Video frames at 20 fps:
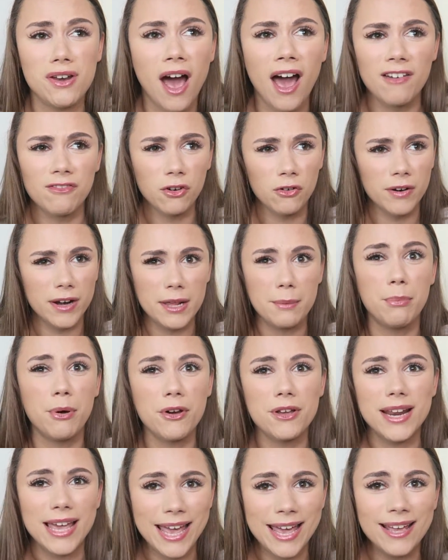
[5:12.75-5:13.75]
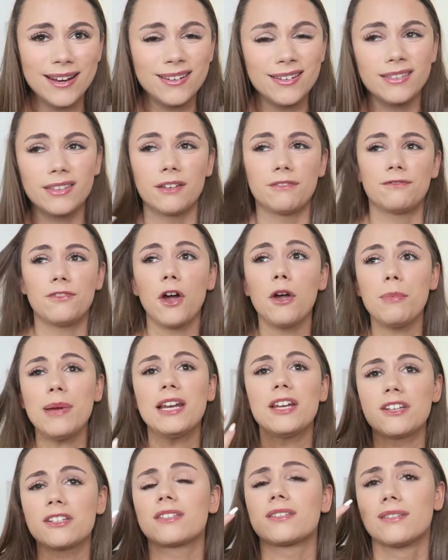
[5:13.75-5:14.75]
I've already put in. The
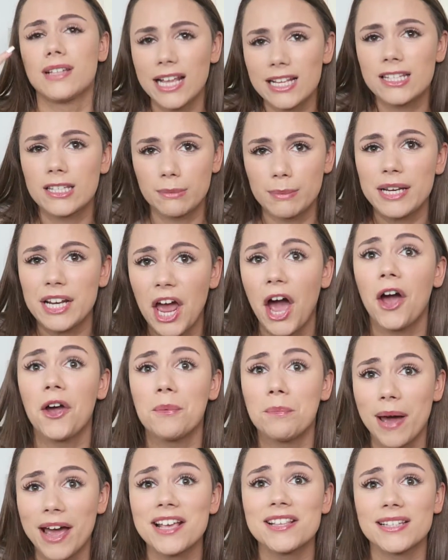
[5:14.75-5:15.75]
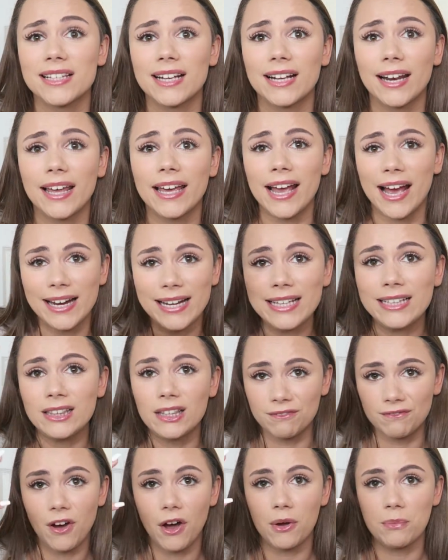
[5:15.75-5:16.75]
foaminess lets me know, basically. I need
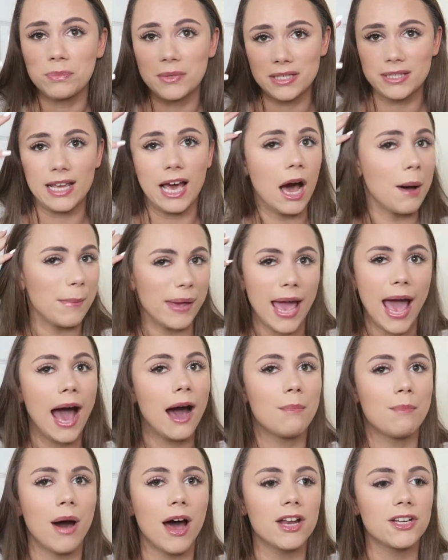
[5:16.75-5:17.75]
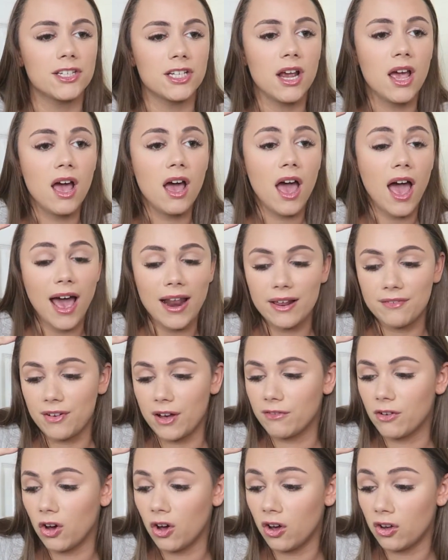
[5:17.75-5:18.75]
the foam to tell me how much and if
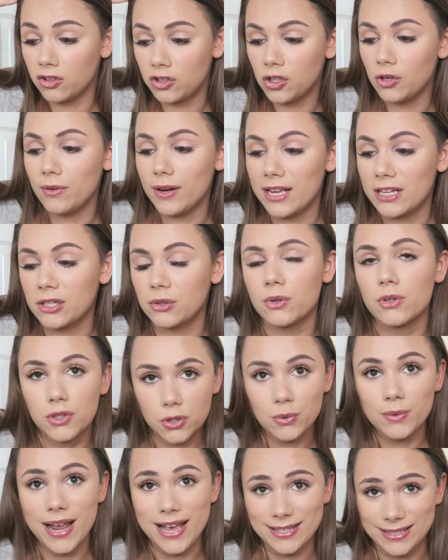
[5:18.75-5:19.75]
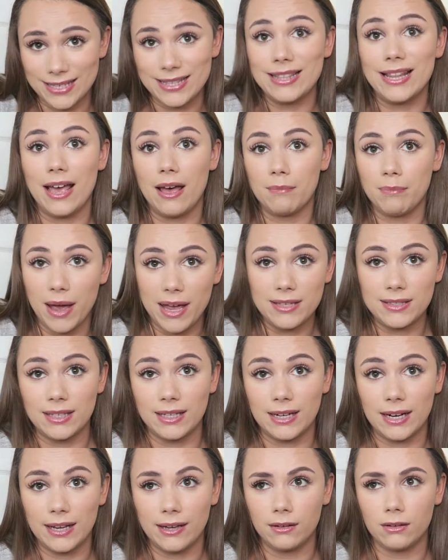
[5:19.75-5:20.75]
I've got too little or too less in there,
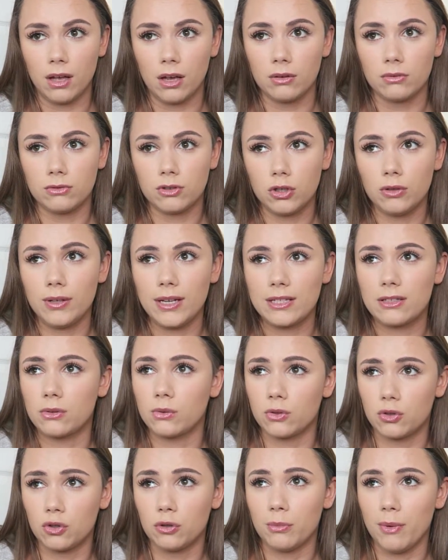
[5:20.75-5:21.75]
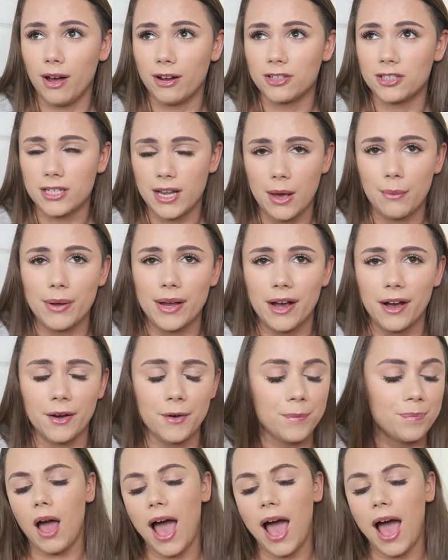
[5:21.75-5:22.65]
basically. No, too little or too much. There we go.